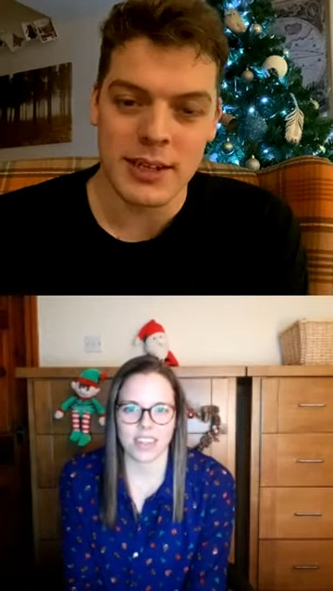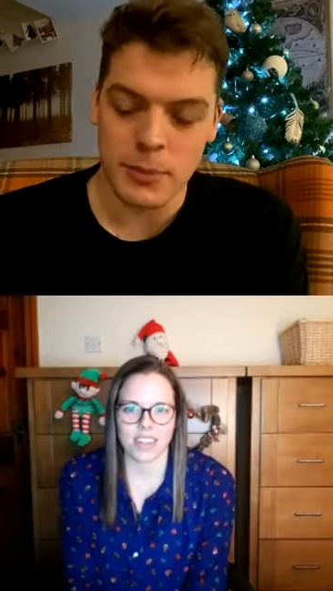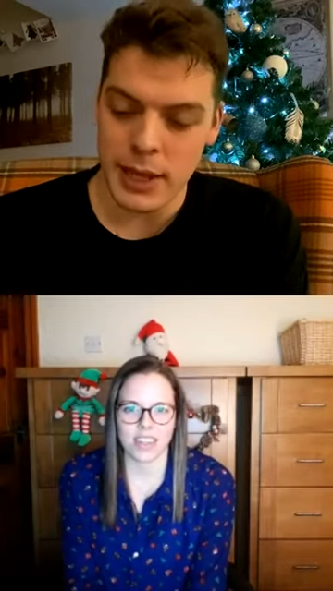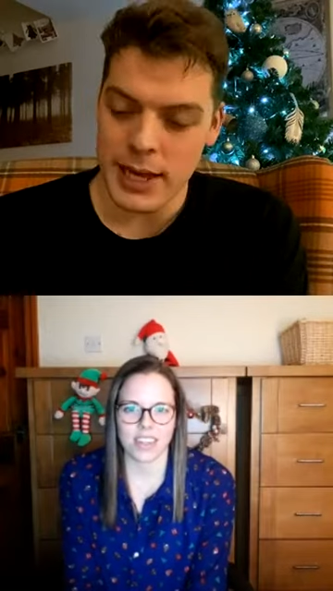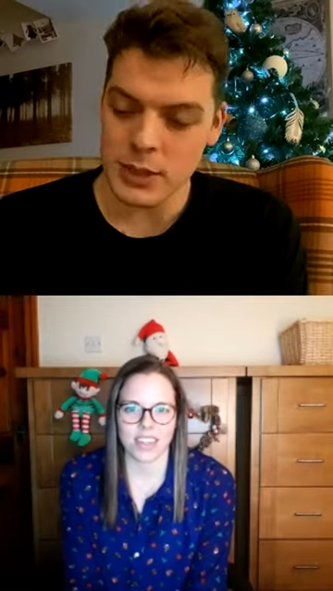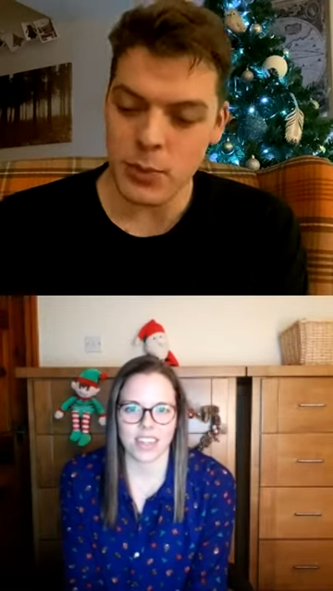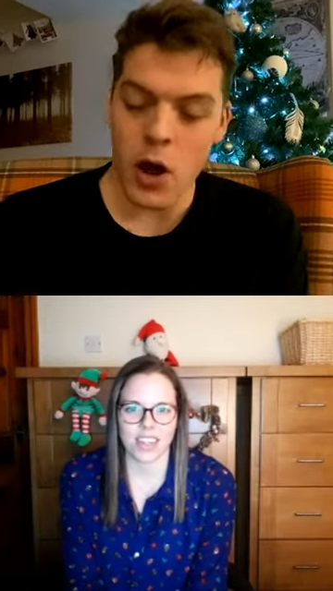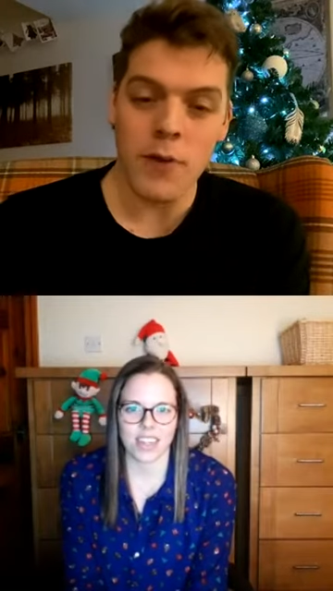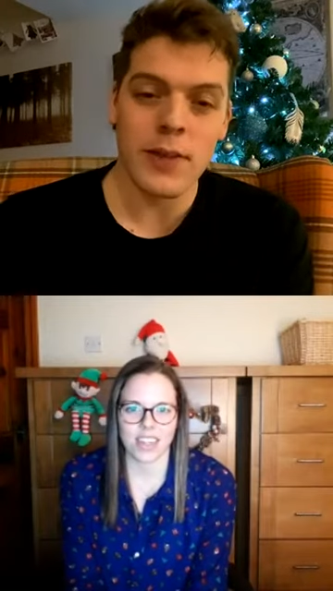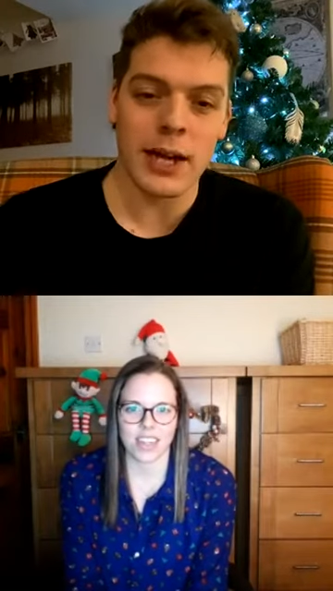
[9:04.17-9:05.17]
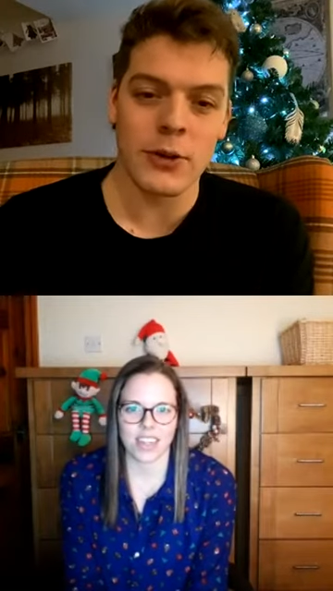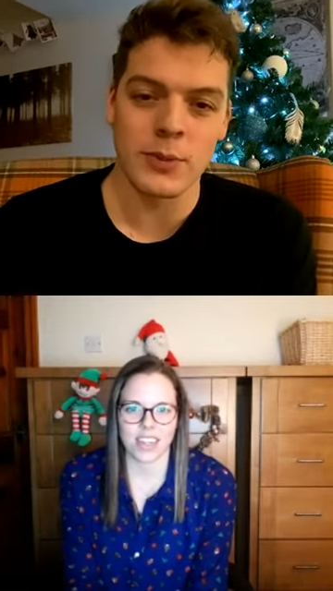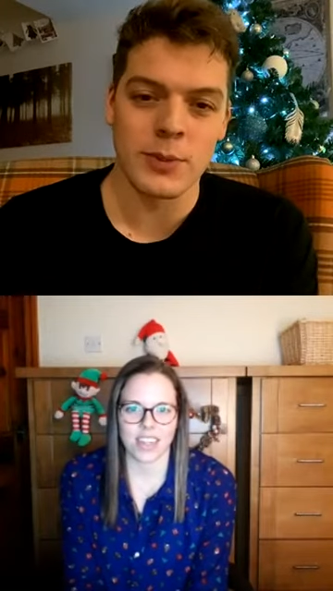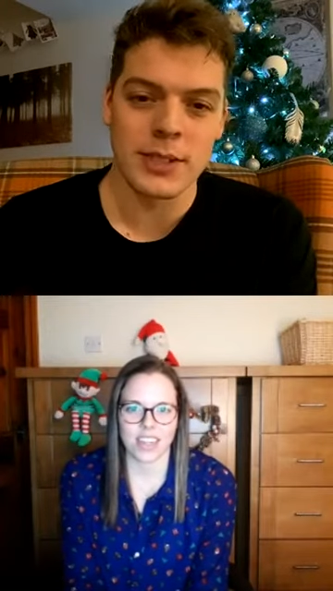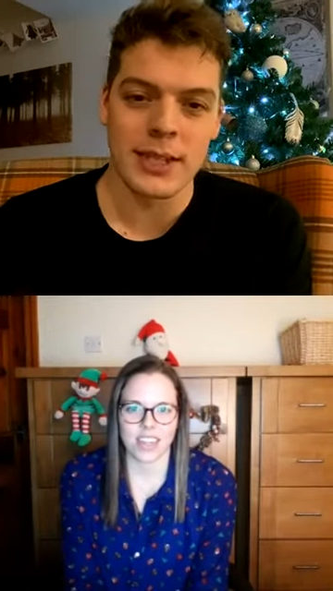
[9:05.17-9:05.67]
Speaker 1: plates, but of that
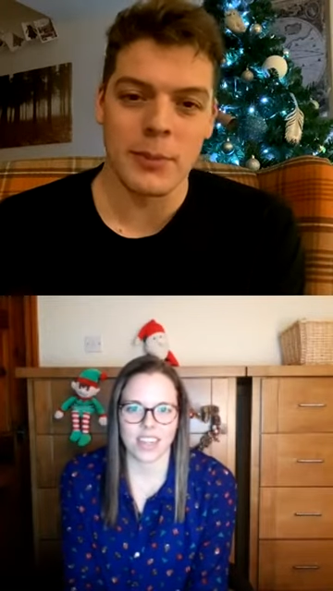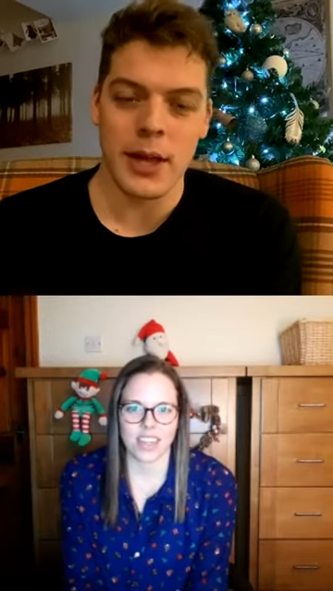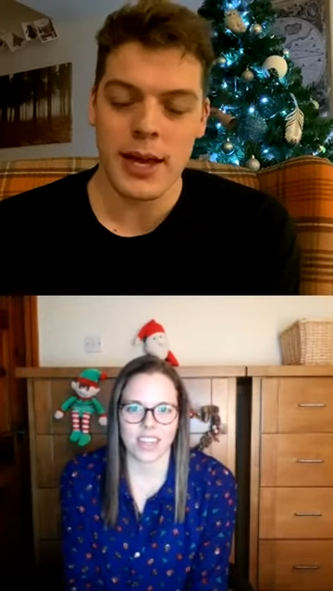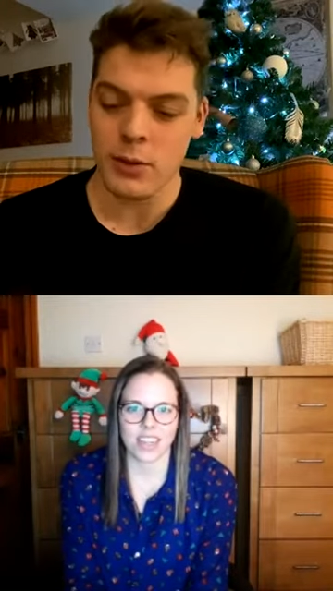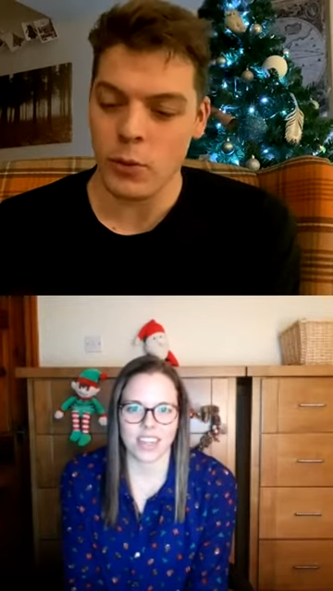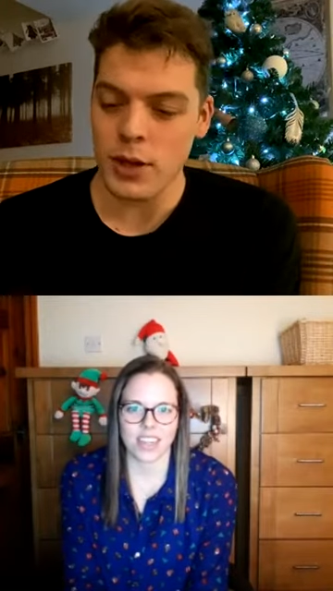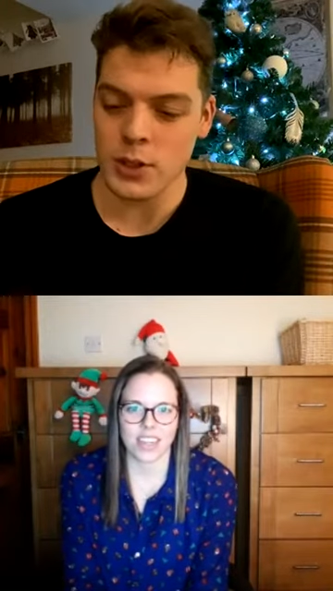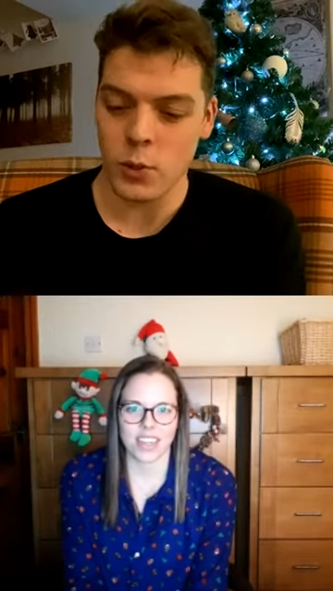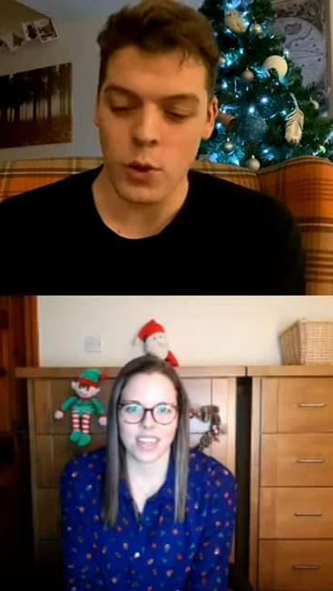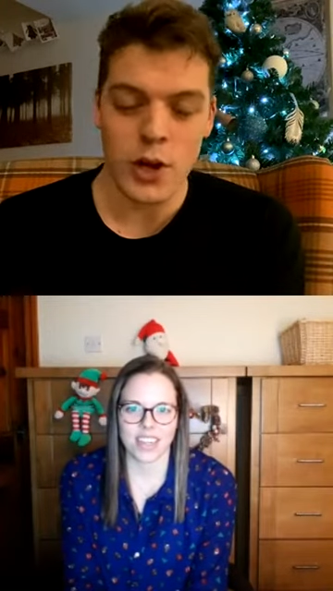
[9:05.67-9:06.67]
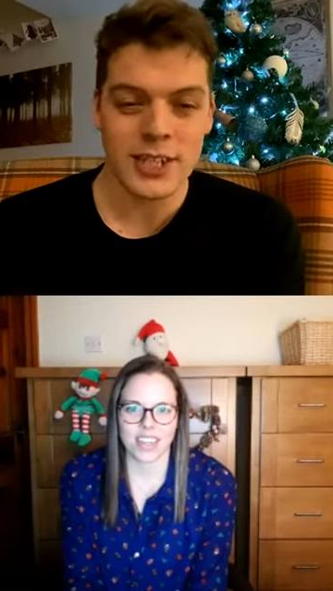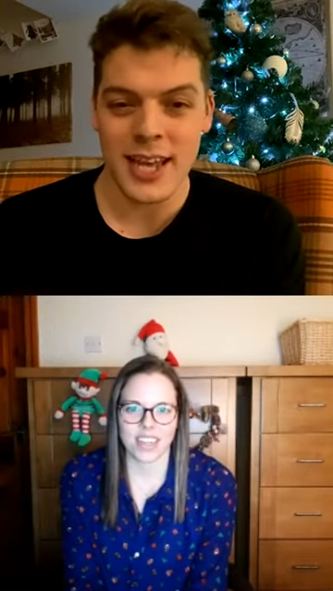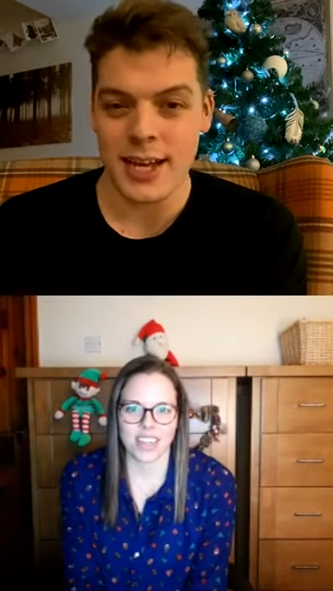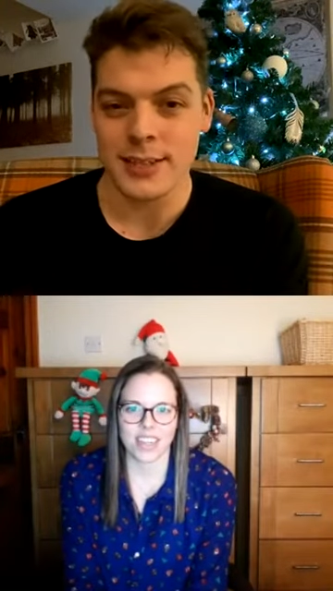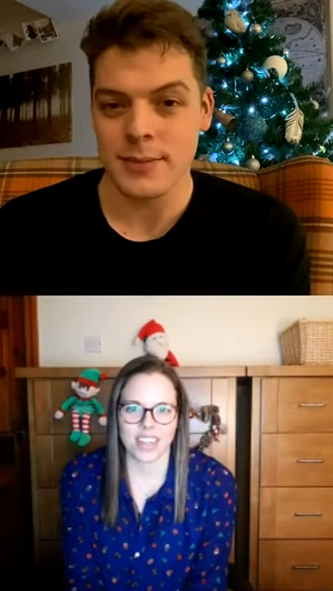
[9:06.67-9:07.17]
Christmas dinner plate, what is your worst
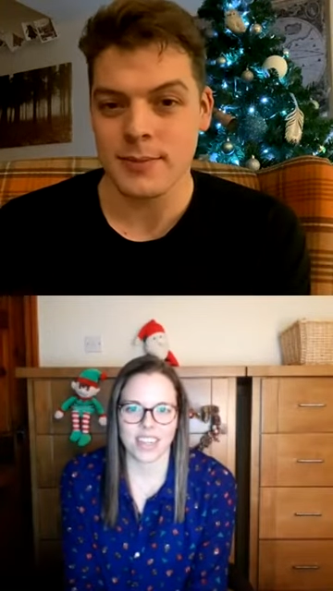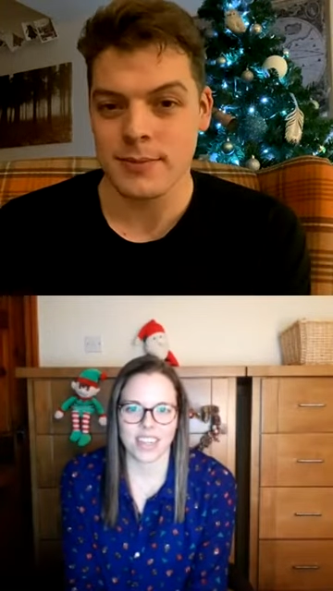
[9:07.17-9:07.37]
item?